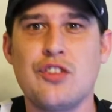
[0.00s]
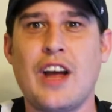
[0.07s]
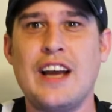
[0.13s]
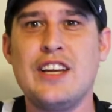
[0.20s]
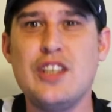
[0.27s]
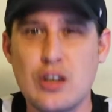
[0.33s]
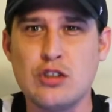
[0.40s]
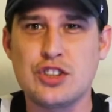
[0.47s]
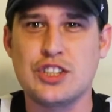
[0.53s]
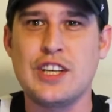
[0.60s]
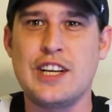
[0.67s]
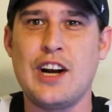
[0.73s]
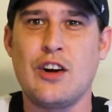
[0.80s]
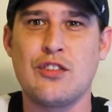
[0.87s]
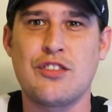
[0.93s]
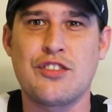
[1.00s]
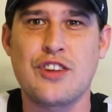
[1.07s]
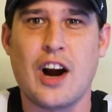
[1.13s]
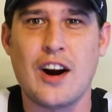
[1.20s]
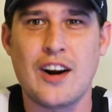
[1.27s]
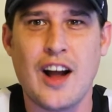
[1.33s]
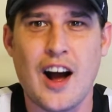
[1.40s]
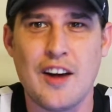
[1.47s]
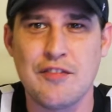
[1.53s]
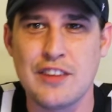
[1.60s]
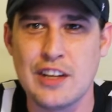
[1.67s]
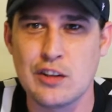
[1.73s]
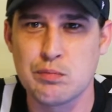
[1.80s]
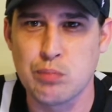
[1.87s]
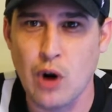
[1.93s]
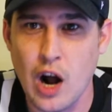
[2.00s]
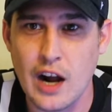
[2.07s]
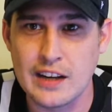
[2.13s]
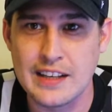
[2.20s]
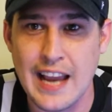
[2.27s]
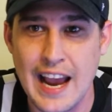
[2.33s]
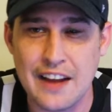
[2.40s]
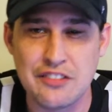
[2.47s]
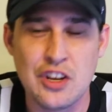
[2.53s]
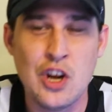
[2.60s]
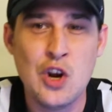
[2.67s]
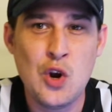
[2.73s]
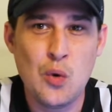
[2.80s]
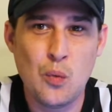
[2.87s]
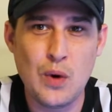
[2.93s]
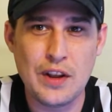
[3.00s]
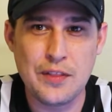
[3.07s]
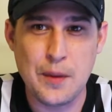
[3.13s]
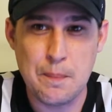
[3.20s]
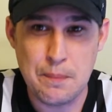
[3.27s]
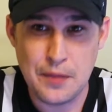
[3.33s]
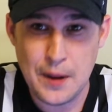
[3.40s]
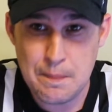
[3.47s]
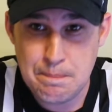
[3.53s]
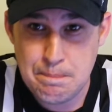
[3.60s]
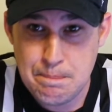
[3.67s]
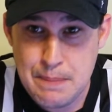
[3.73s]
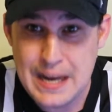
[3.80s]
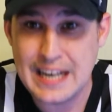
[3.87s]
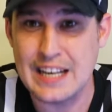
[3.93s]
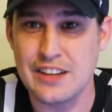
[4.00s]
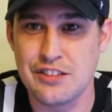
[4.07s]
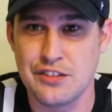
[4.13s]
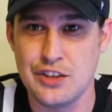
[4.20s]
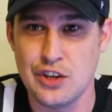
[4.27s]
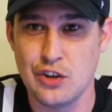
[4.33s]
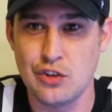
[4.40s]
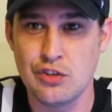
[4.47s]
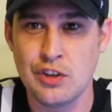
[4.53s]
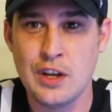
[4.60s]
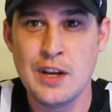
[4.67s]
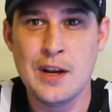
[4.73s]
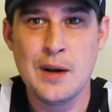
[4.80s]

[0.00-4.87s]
I usually don't start off these broadcasts with the biggest news